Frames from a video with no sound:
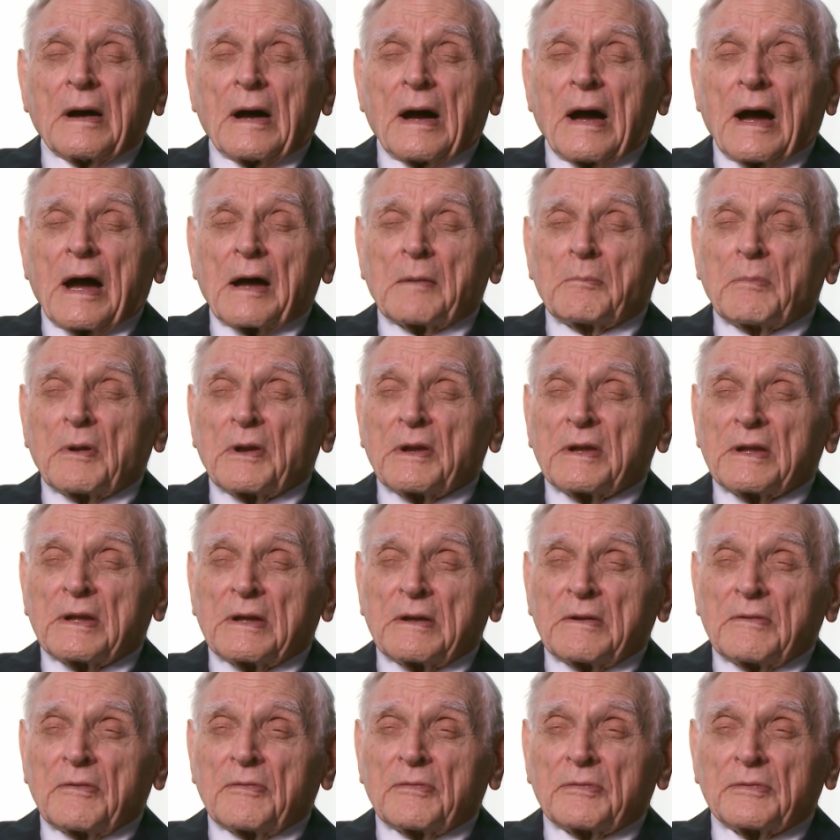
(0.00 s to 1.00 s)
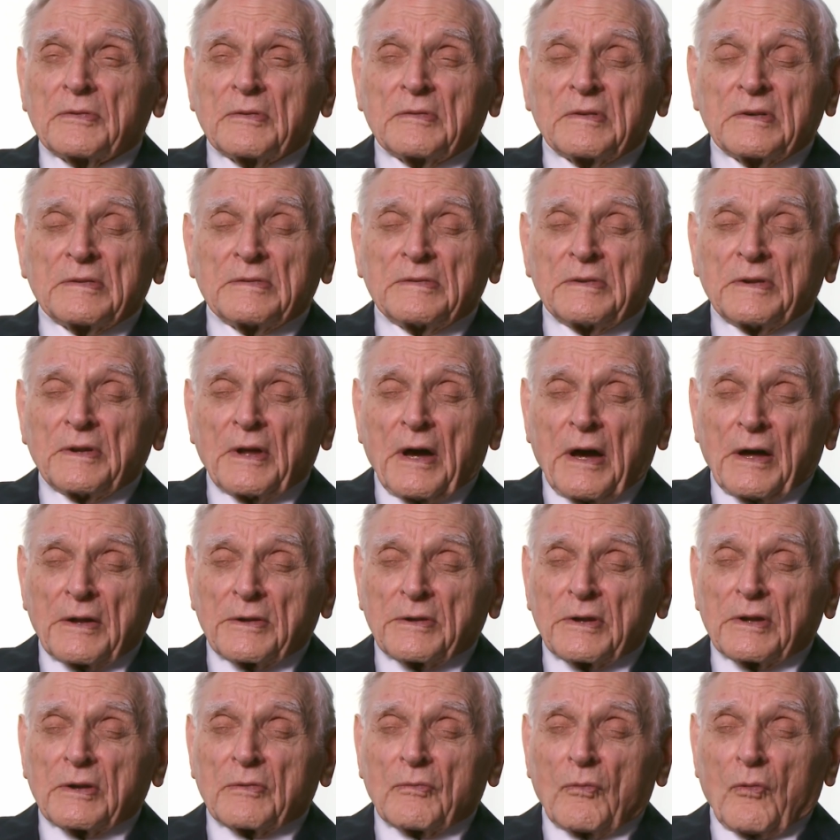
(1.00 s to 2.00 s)
I believe not
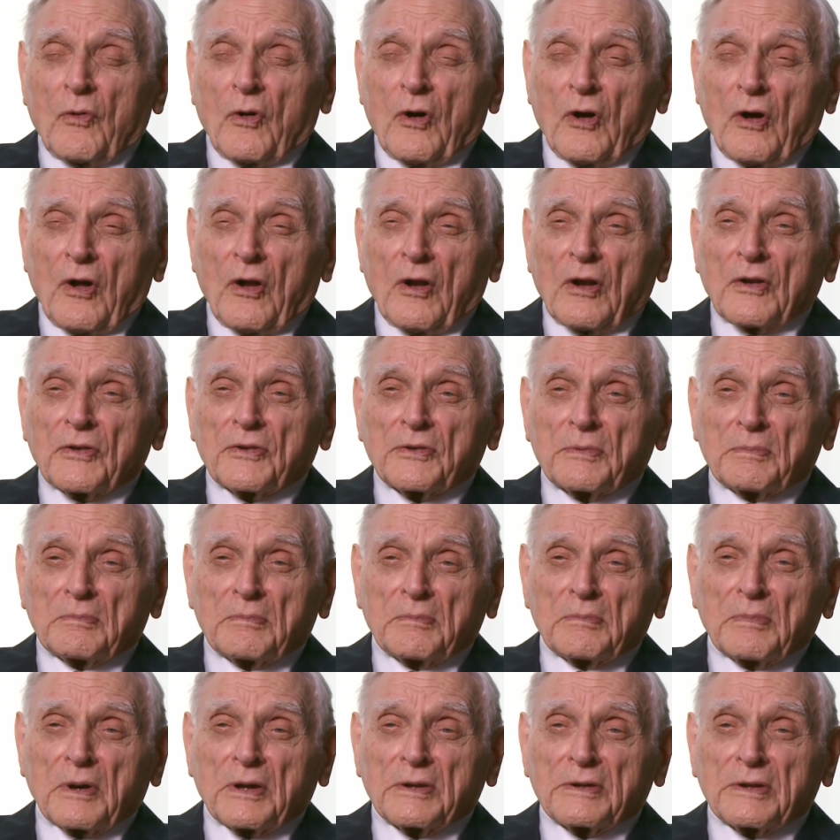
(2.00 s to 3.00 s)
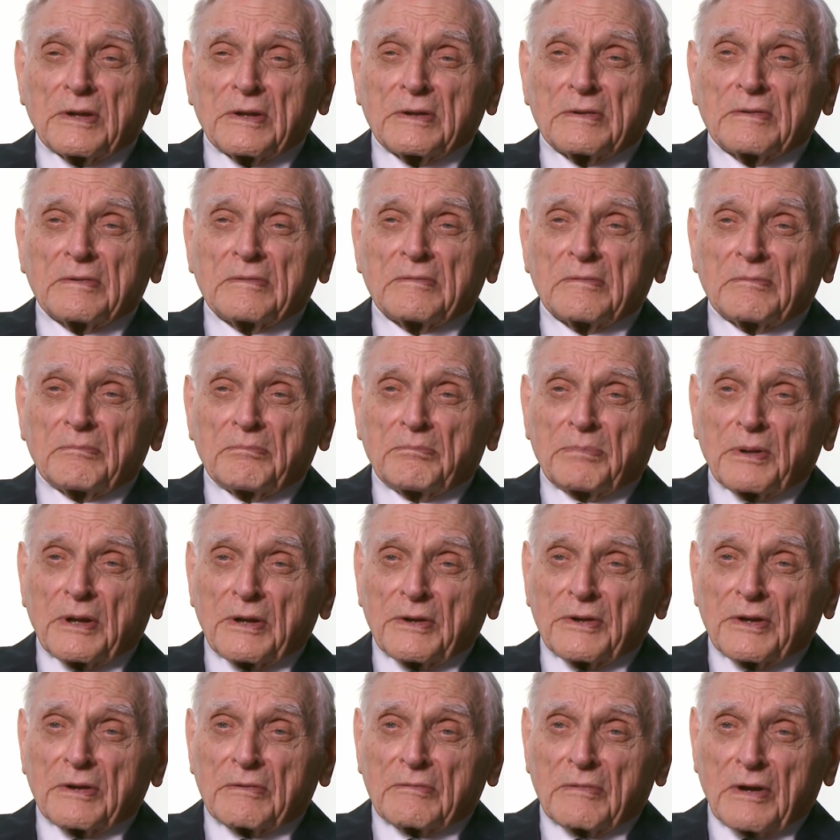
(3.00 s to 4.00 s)
in walls, but in
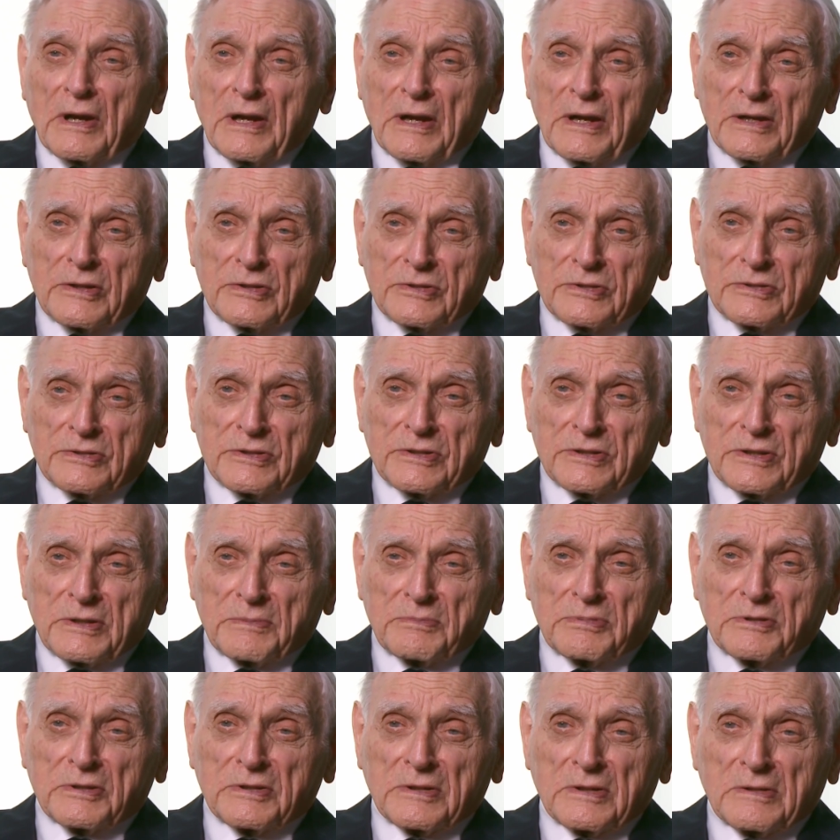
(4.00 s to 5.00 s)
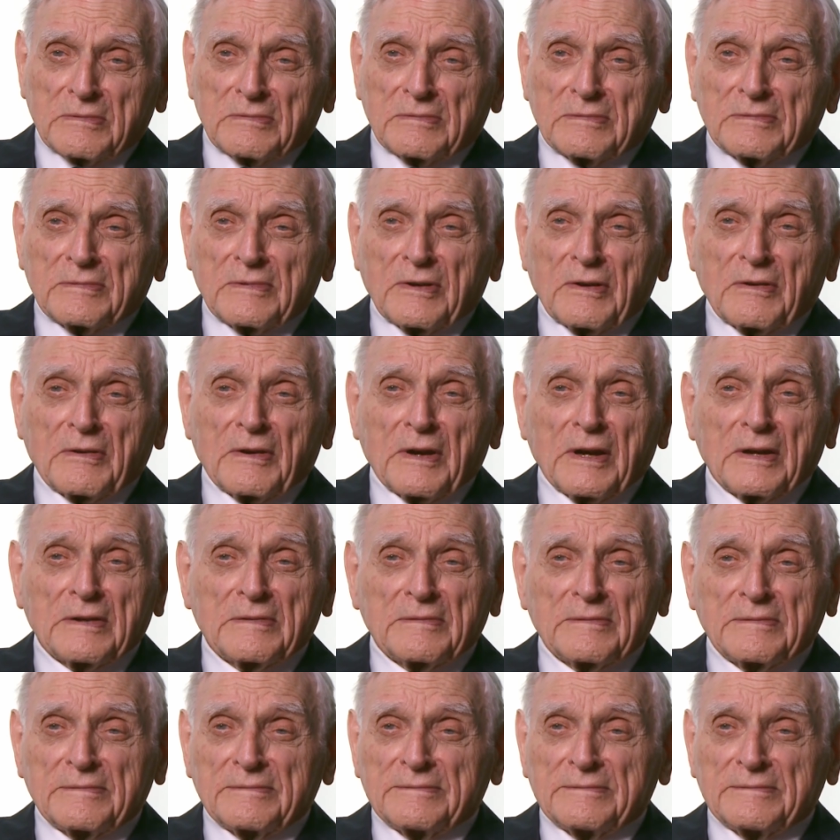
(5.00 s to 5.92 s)
building relationships, all right?